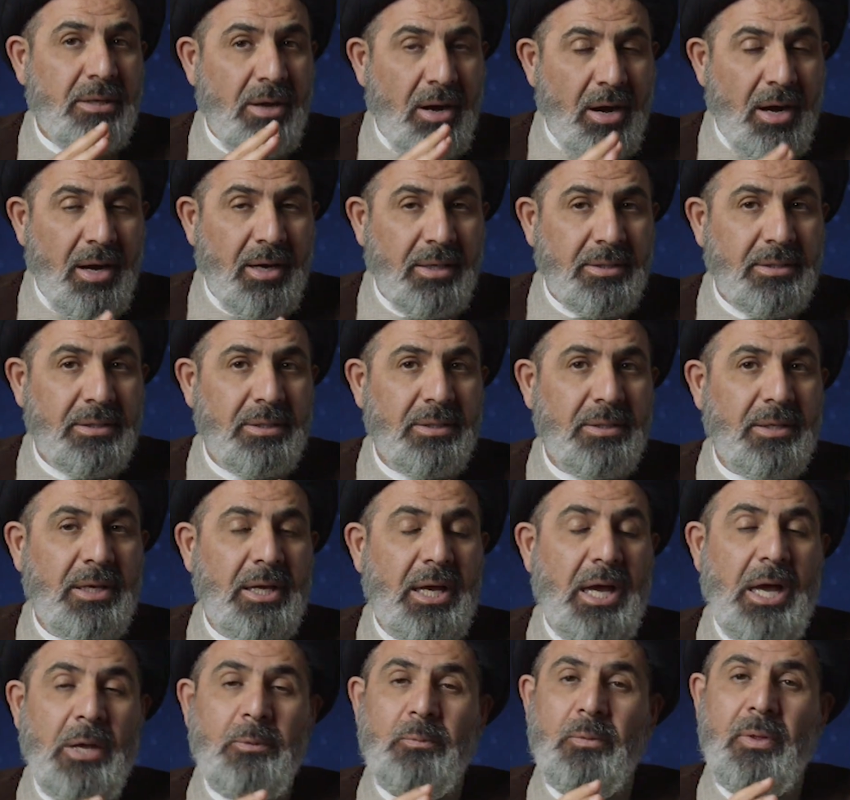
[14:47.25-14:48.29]
God
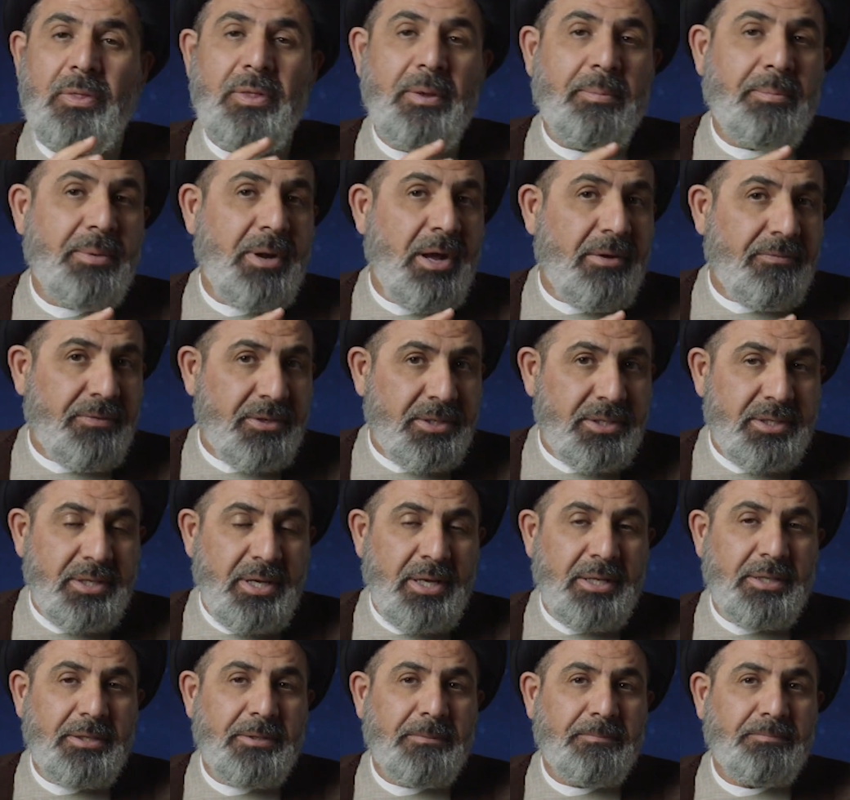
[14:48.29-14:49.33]
and what the Prophet
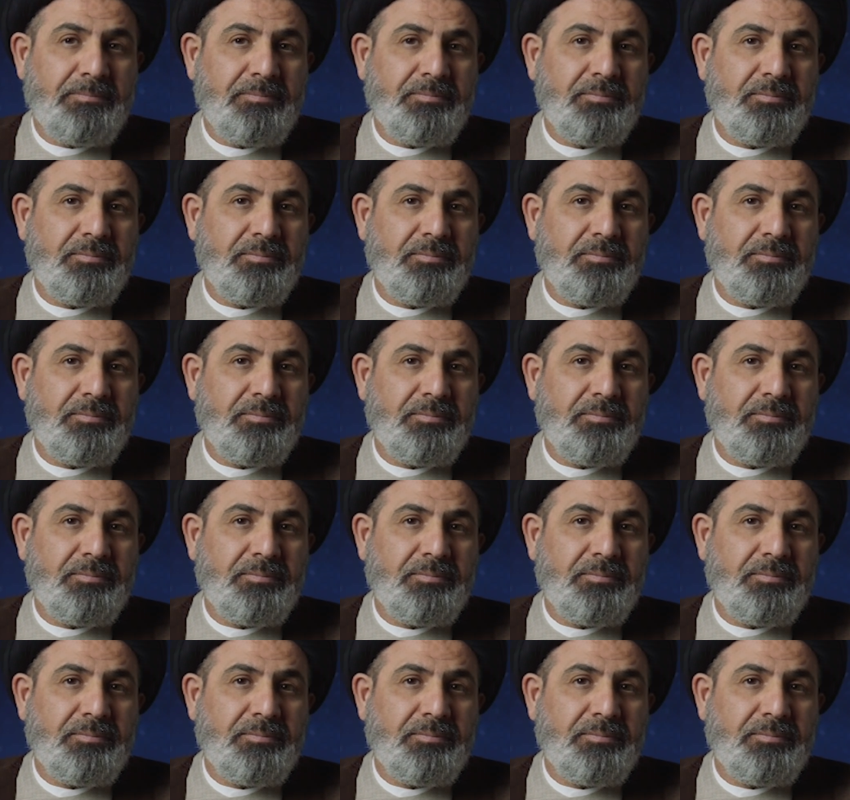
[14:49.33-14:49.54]
said,